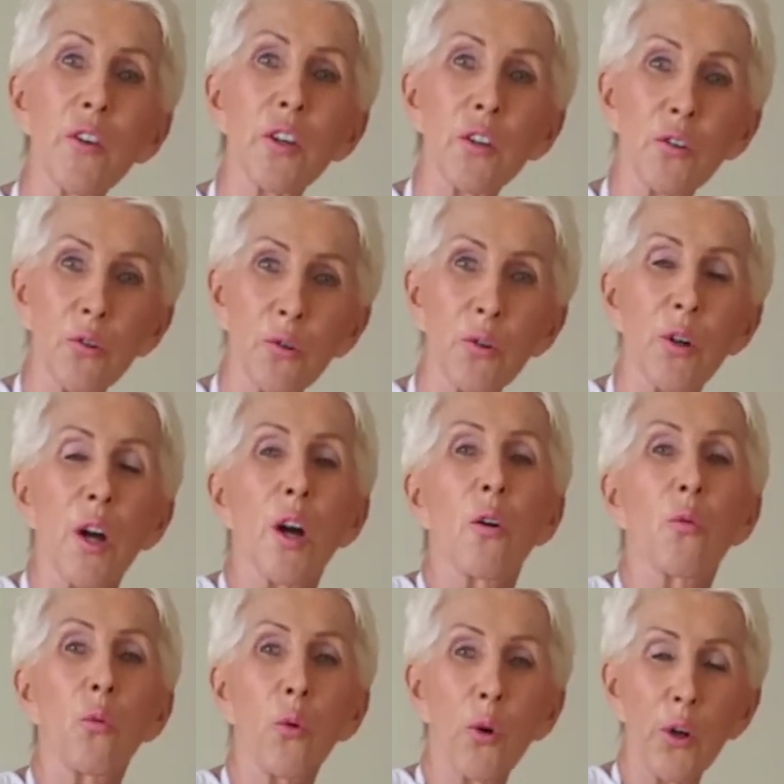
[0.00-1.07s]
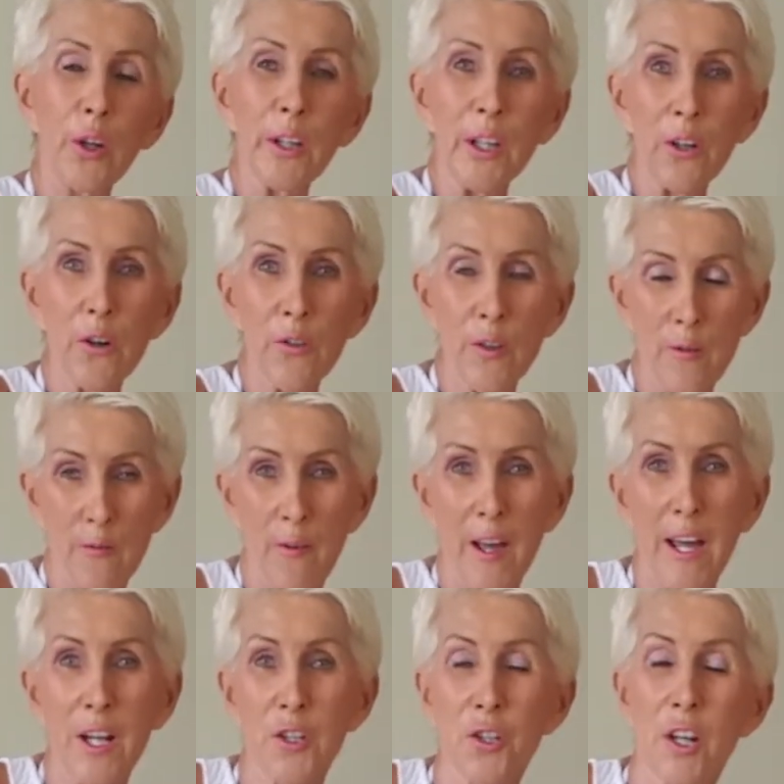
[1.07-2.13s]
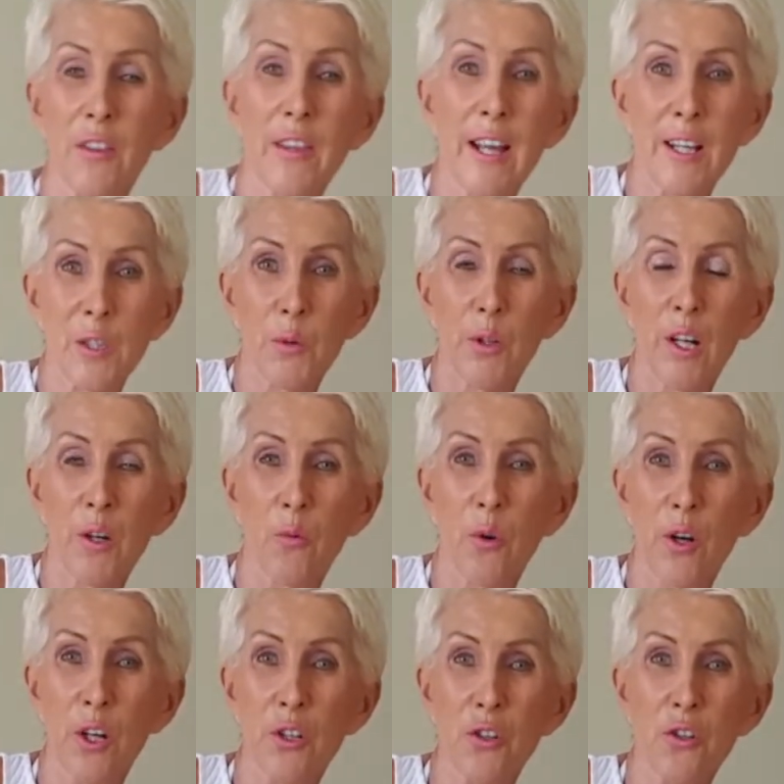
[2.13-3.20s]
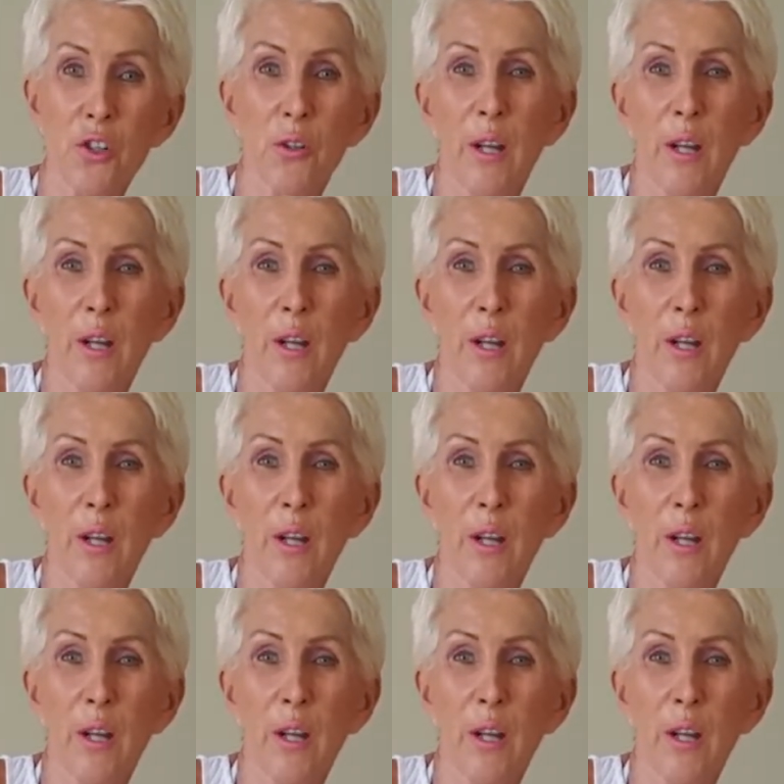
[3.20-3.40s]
that you're working on the fascia, and that's what I wanted to do.